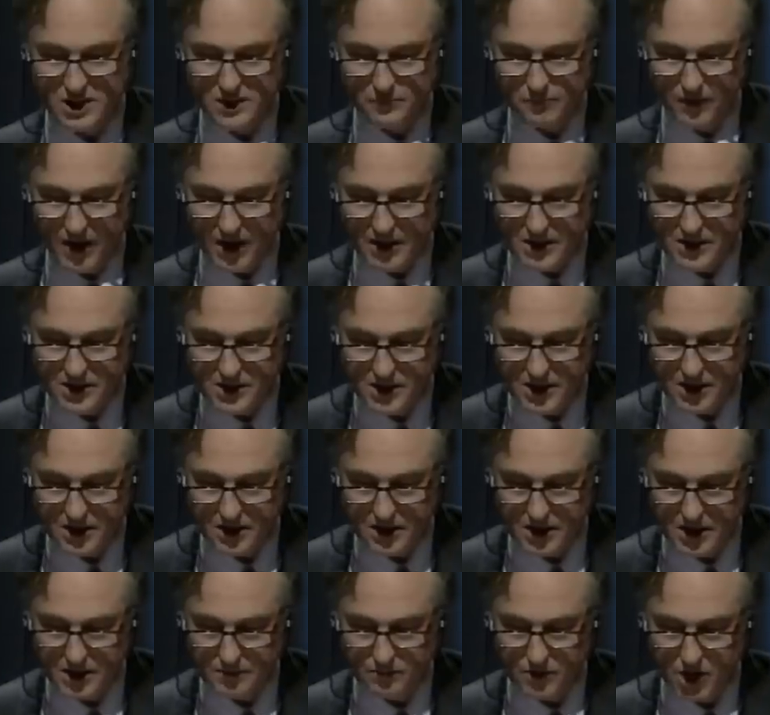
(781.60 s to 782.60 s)
the
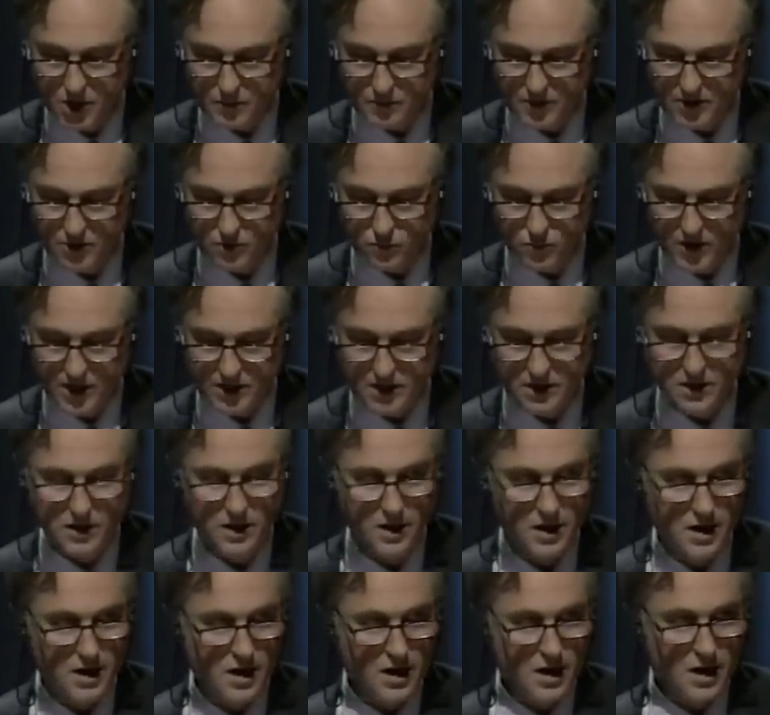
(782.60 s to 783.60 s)
spine-tingling moment when,
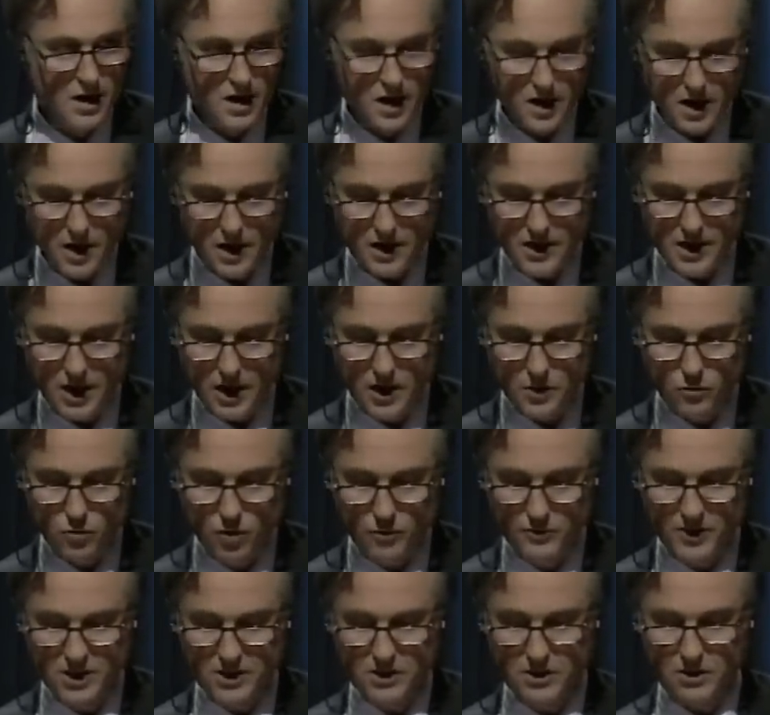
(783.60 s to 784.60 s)
a young
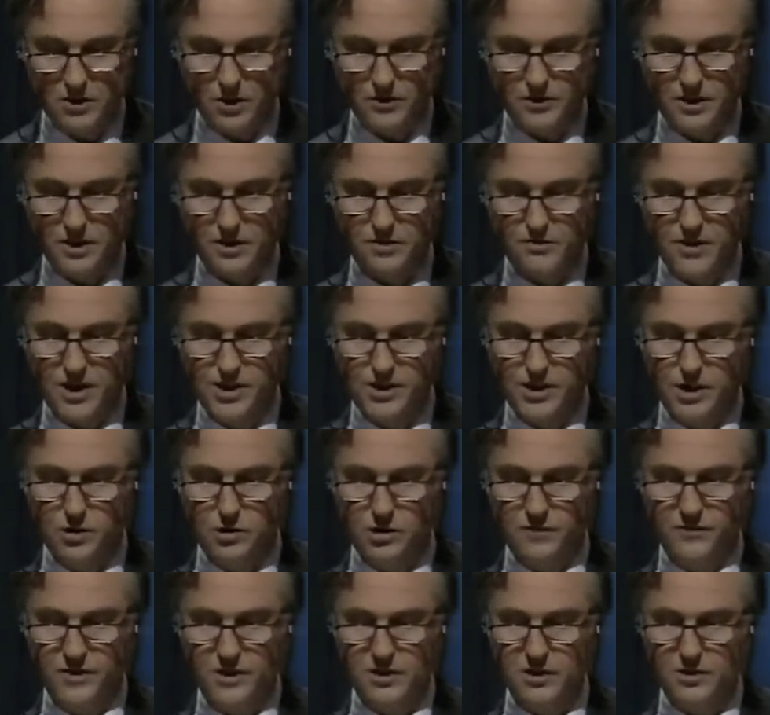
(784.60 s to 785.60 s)
woman on the
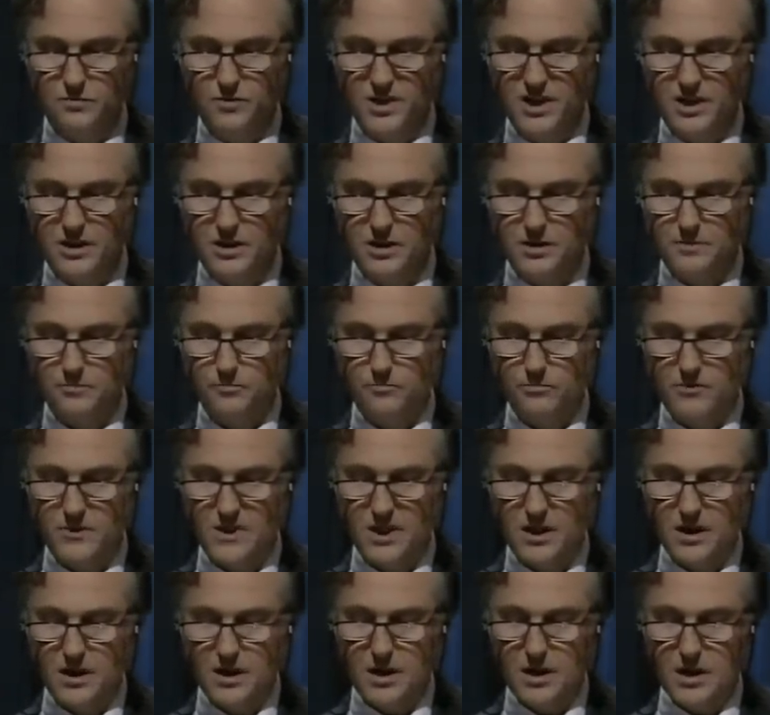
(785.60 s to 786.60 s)
threshold of a career,
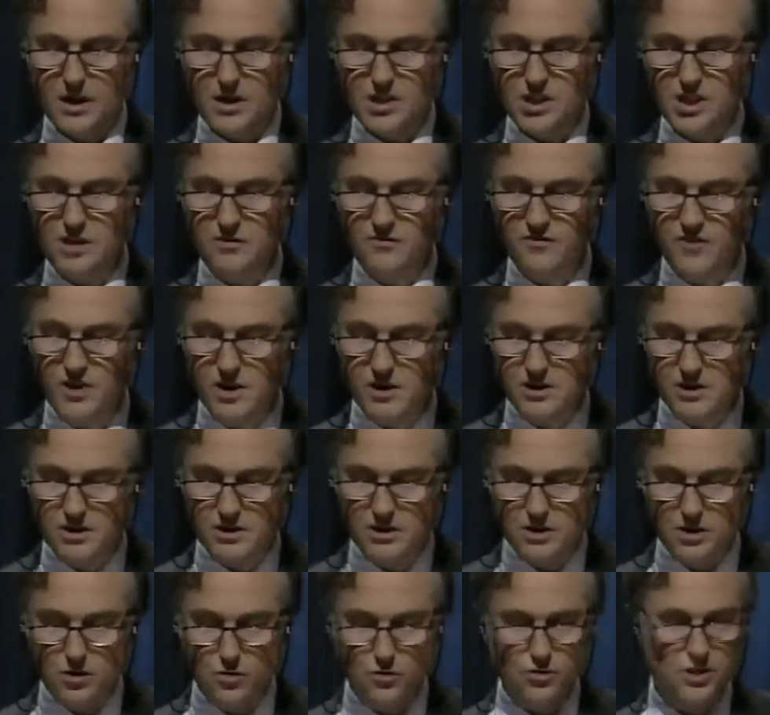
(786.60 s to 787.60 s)
she first
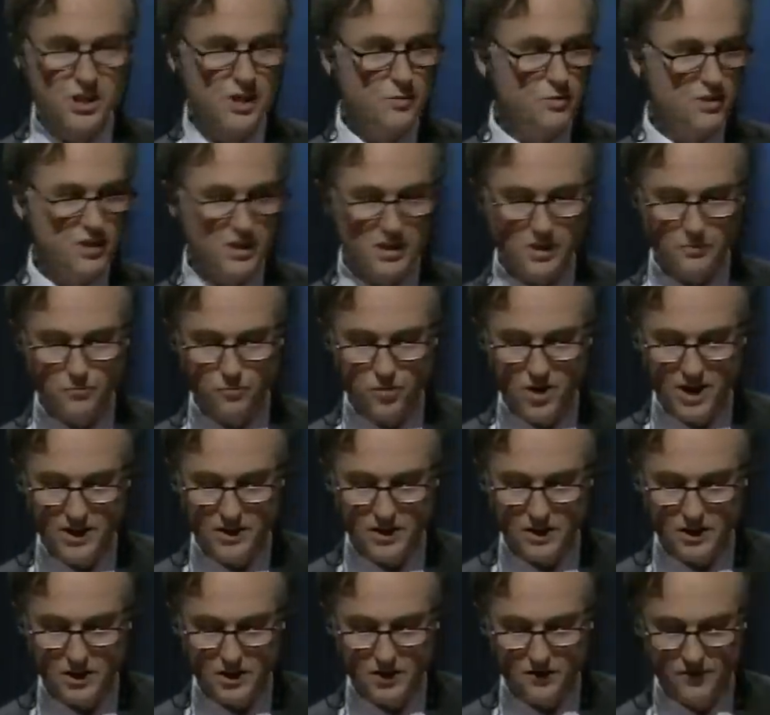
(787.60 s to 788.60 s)
knew she was in the
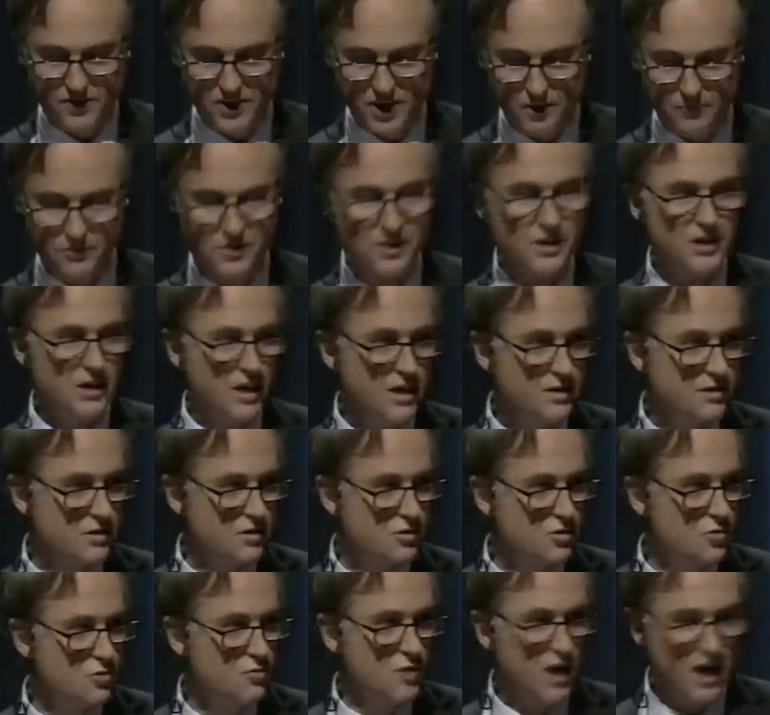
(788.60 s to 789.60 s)
presence of something
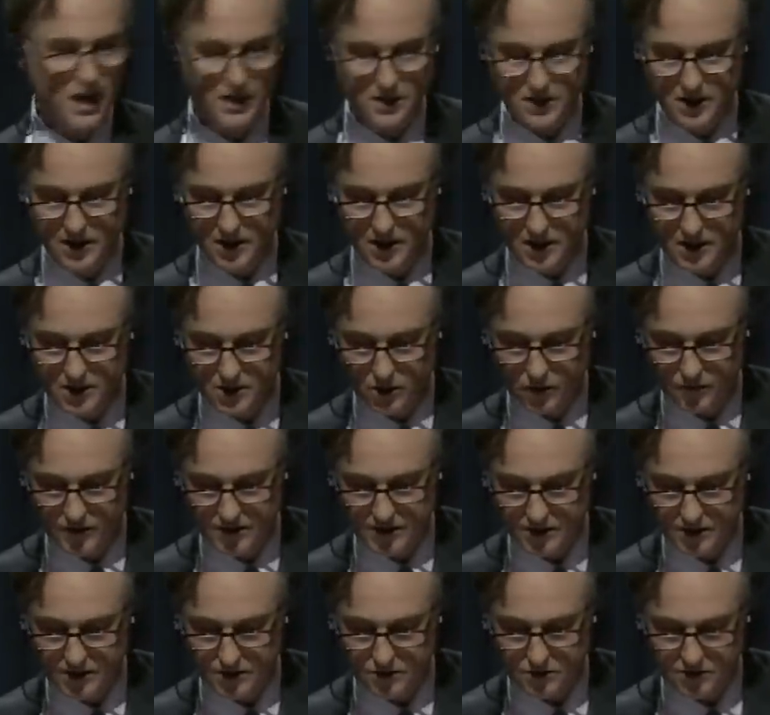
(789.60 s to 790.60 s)
hitherto unheard of
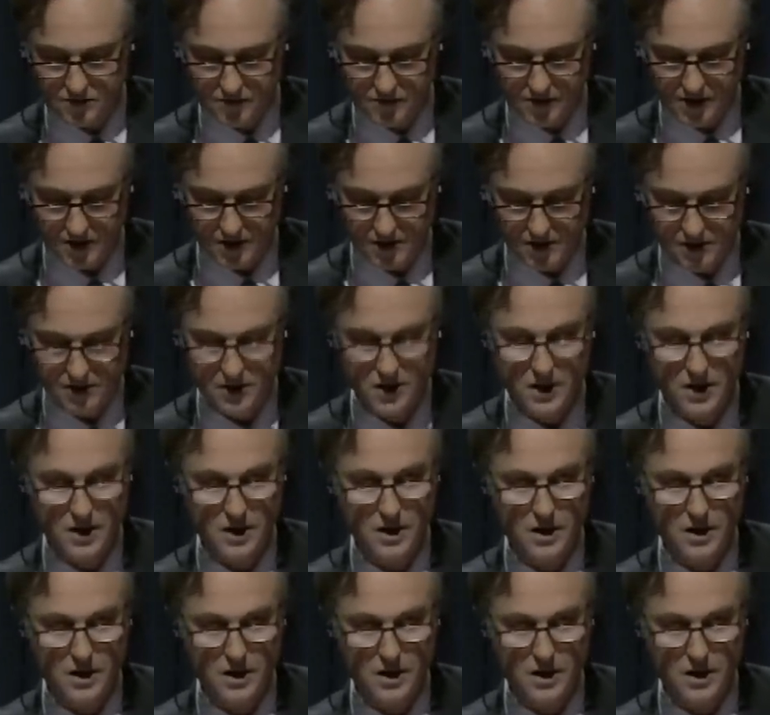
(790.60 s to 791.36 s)
in the universe.